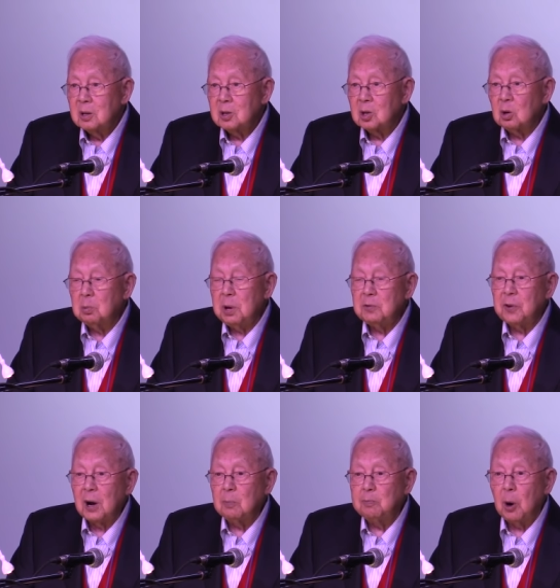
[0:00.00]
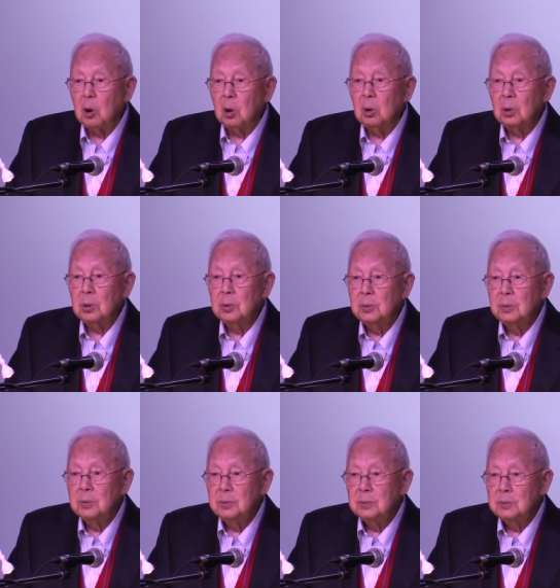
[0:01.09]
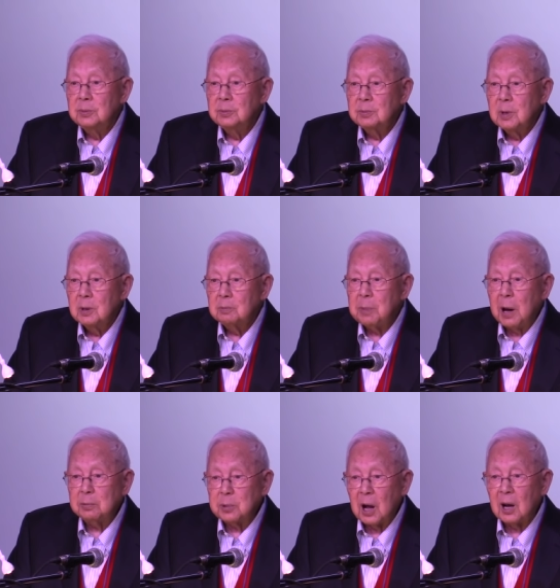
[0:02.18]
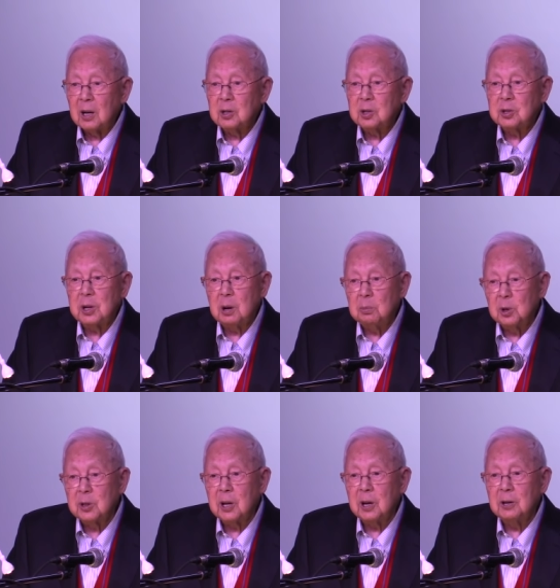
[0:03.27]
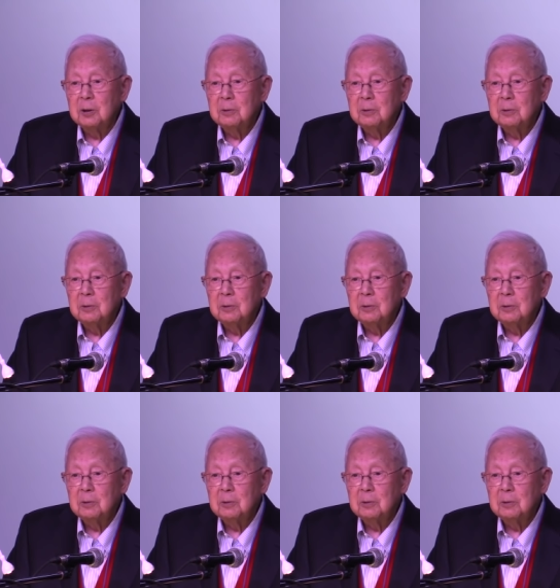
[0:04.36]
so we find Paul baptized Timothy